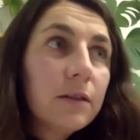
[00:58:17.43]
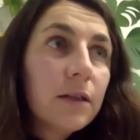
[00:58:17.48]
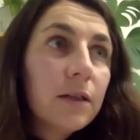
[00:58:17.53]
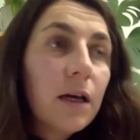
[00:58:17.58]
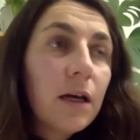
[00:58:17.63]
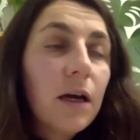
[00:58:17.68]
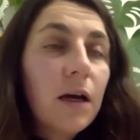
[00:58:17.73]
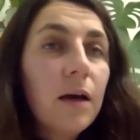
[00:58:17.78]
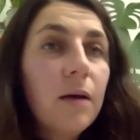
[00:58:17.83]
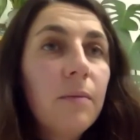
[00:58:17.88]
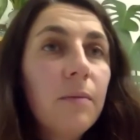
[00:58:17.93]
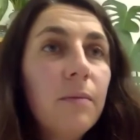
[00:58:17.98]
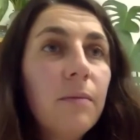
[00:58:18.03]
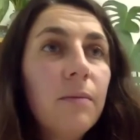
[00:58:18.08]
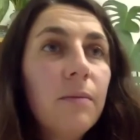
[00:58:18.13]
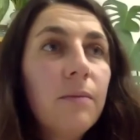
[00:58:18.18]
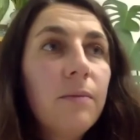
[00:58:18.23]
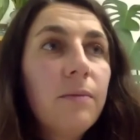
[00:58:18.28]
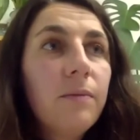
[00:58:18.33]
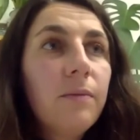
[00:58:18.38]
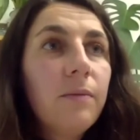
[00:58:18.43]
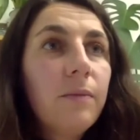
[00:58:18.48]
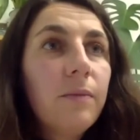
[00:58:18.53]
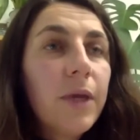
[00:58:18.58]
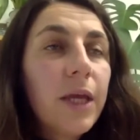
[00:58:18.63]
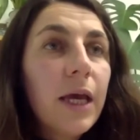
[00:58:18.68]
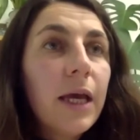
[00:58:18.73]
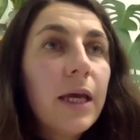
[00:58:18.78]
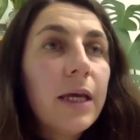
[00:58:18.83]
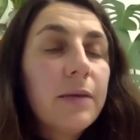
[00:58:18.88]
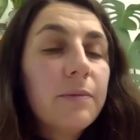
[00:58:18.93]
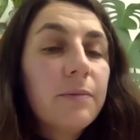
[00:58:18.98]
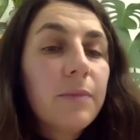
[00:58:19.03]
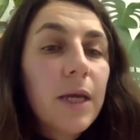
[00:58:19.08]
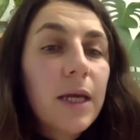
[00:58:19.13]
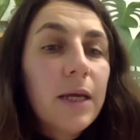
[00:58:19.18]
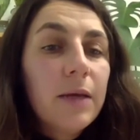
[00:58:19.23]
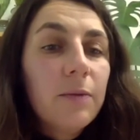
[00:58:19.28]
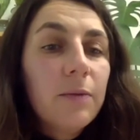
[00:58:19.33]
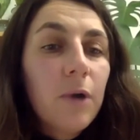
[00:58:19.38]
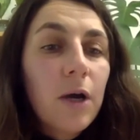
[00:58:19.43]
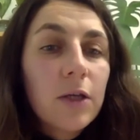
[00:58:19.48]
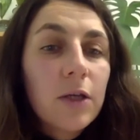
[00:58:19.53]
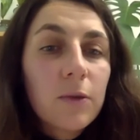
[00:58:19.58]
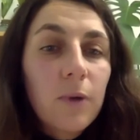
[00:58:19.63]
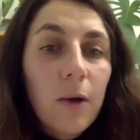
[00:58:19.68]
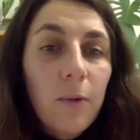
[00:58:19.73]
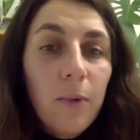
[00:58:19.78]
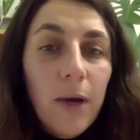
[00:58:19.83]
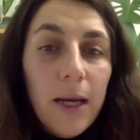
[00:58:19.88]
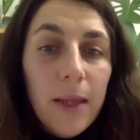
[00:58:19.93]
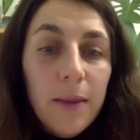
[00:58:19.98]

um, but yeah, it, it works quite well